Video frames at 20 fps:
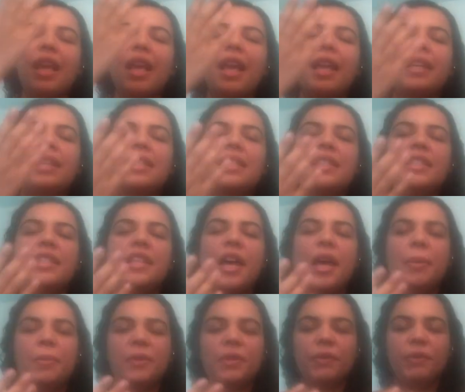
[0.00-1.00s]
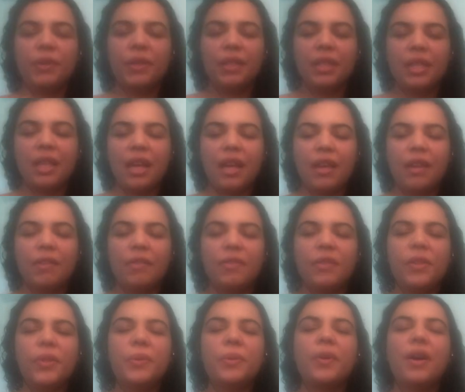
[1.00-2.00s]
except for love.
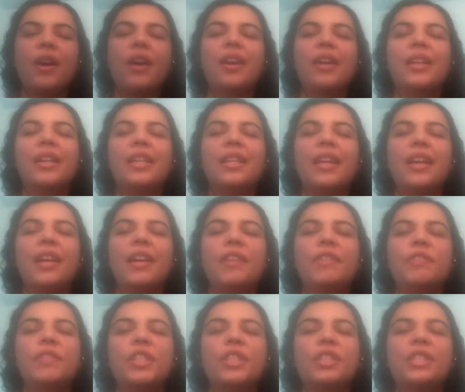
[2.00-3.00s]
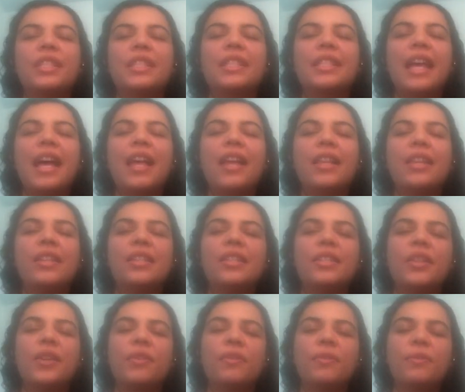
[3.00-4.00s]
You are love. Your
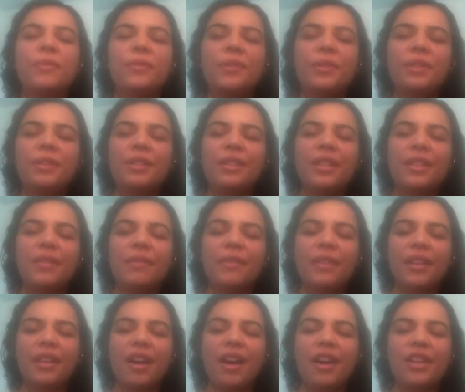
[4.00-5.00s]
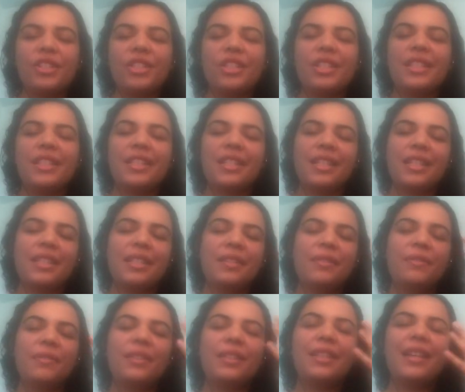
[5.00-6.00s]
cells are full of the consciousness
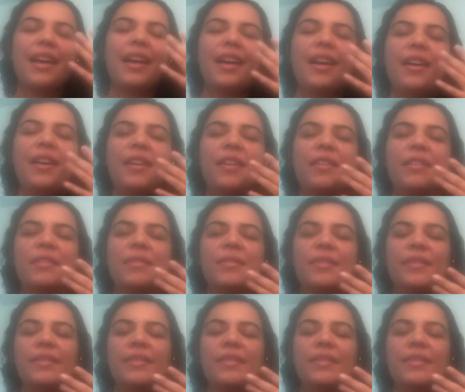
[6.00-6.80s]
of love.